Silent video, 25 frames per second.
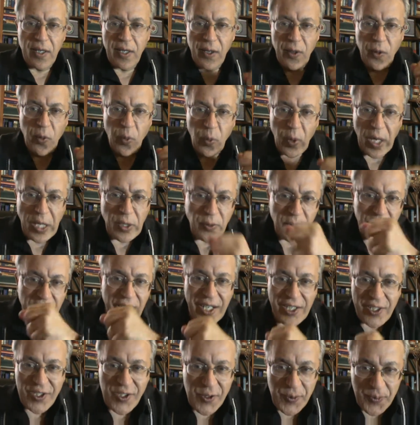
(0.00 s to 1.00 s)
when we
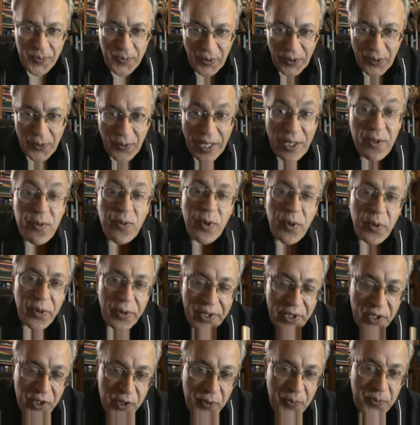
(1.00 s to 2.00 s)

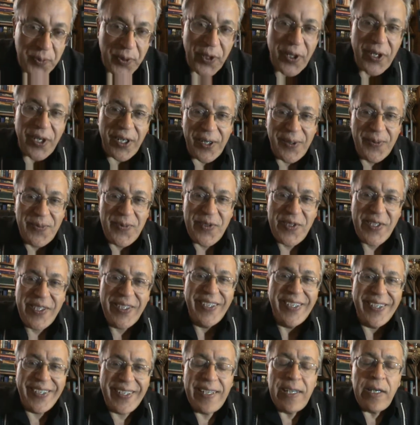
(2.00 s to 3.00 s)
were sperms,
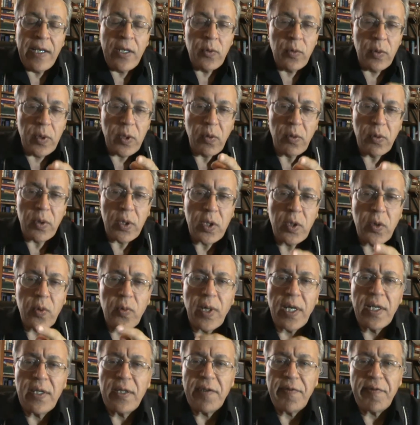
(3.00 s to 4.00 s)
we were the
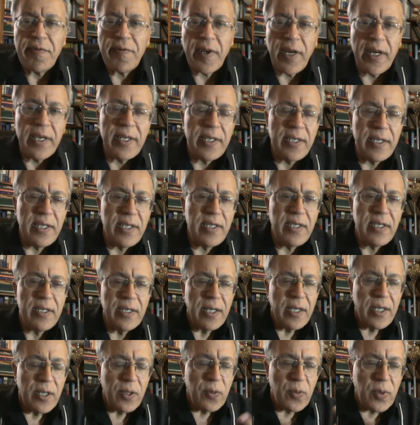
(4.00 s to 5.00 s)
one defining
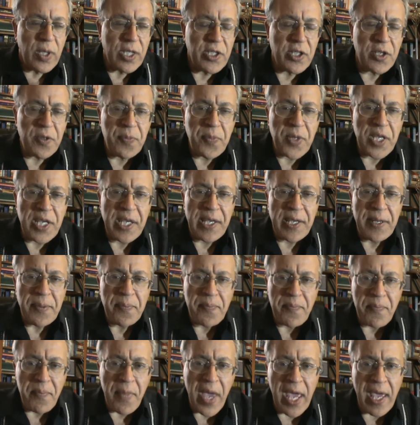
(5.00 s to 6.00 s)
whether it be
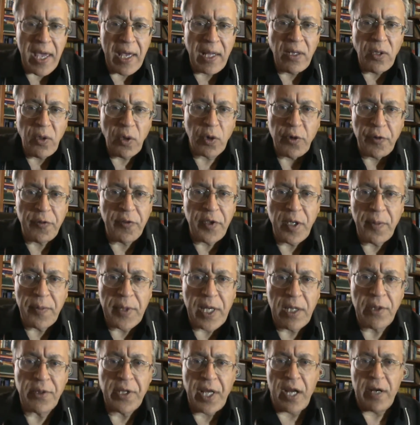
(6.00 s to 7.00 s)
male or
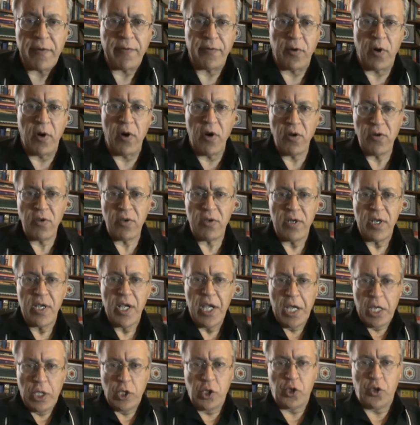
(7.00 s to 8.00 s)
female. Therefore,
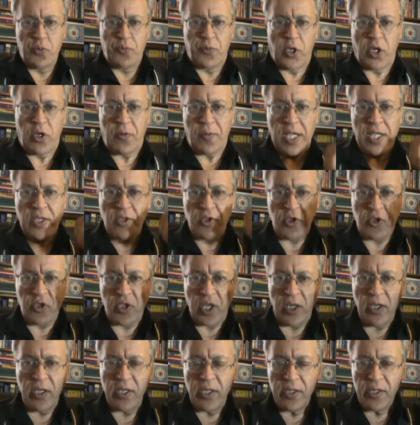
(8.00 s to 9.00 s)
sperm is
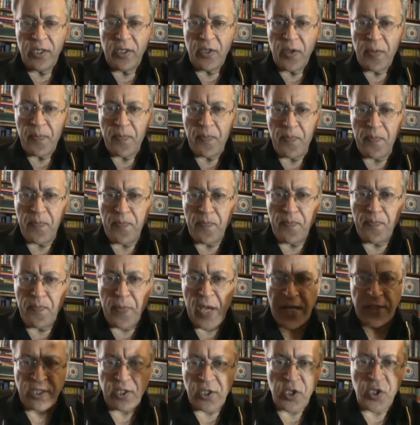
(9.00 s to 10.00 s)
the
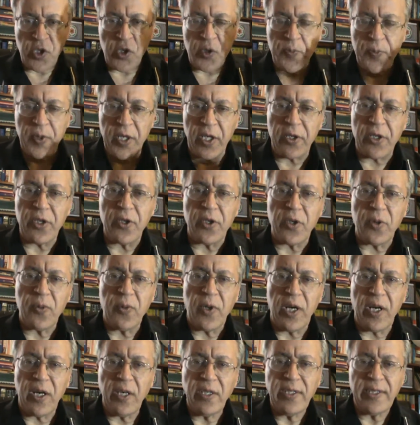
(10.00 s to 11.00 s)
better, superior
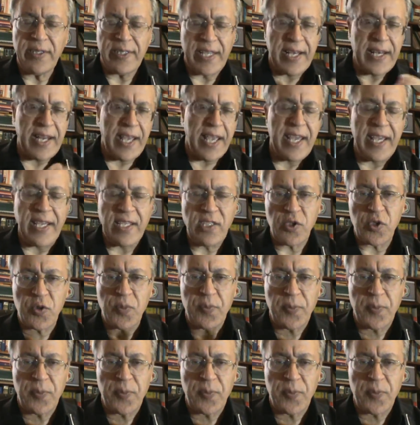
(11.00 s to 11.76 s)
one than egg,